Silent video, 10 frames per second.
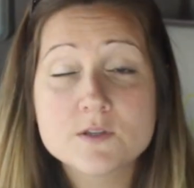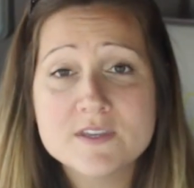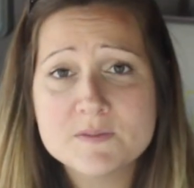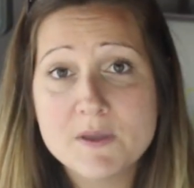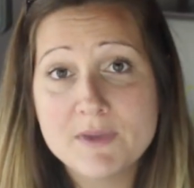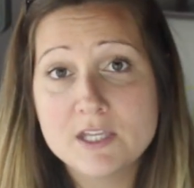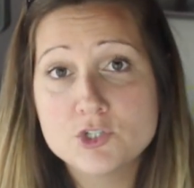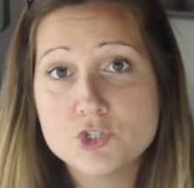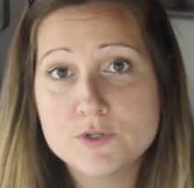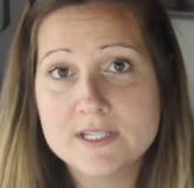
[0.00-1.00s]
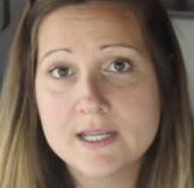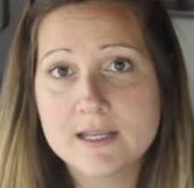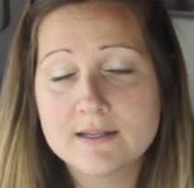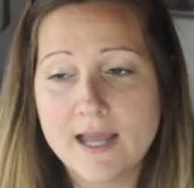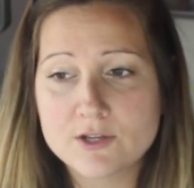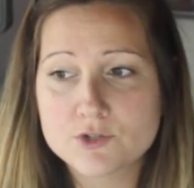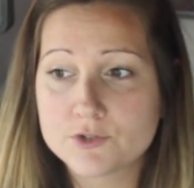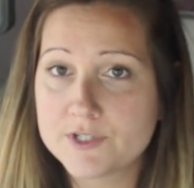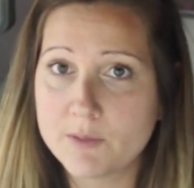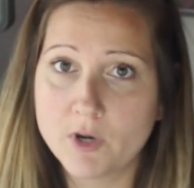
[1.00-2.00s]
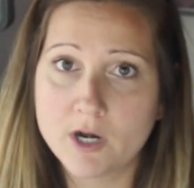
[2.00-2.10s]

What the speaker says: So this may mean choosing national or state